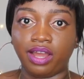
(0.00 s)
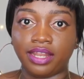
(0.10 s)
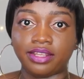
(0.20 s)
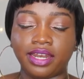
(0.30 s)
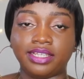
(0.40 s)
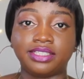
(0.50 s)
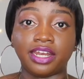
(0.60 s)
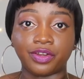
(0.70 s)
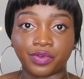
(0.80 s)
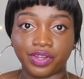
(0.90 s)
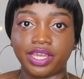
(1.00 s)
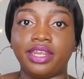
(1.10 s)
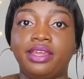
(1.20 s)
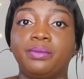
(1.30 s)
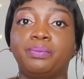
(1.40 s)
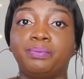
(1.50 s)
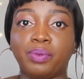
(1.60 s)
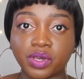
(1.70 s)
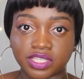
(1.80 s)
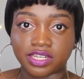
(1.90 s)
and then I started creating
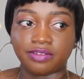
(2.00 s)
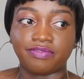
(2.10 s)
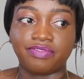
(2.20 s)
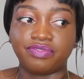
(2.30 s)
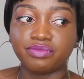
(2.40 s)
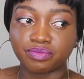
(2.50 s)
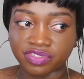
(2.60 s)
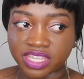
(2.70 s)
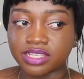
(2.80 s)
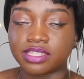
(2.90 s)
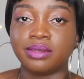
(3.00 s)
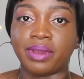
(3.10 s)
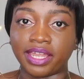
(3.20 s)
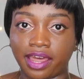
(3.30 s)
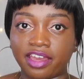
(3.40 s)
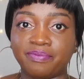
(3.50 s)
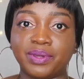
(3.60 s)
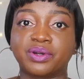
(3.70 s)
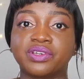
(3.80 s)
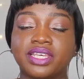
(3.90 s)
positive things in my life
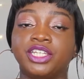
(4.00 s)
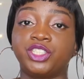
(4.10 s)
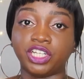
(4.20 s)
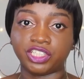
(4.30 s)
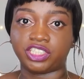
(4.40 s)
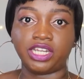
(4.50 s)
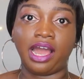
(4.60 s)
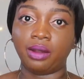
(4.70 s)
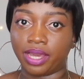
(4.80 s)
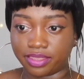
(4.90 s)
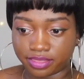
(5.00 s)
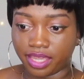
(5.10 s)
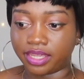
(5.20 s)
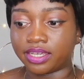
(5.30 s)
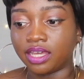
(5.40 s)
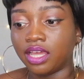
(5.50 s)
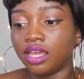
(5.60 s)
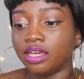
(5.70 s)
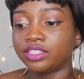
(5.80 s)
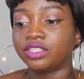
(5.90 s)
because I changed how I think.
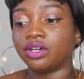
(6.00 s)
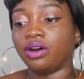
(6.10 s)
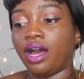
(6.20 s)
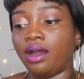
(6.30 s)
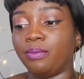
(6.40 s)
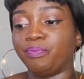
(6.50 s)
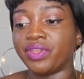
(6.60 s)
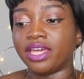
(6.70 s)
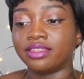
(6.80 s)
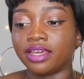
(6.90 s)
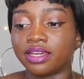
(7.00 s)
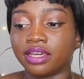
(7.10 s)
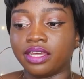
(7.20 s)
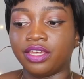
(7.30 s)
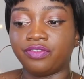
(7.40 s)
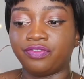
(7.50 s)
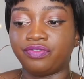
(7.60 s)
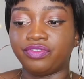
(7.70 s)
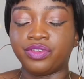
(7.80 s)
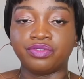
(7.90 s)
So I think if
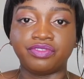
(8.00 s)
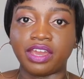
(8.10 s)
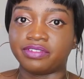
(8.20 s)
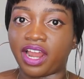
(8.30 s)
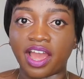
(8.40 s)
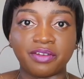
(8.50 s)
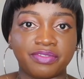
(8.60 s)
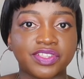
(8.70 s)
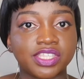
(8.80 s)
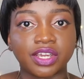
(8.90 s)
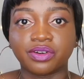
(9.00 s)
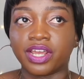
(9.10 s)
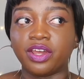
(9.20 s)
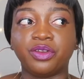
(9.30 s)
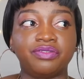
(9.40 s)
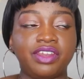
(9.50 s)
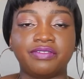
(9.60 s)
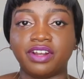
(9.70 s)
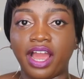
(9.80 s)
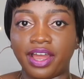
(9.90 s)
you've never heard of The Secret or you've
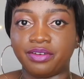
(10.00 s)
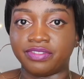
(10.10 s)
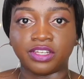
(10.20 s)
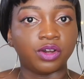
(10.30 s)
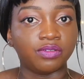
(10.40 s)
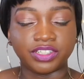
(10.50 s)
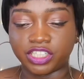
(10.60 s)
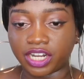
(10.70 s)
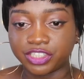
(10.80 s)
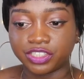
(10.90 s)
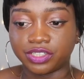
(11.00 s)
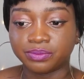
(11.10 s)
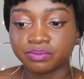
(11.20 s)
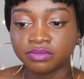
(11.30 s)
never heard of the law of attraction,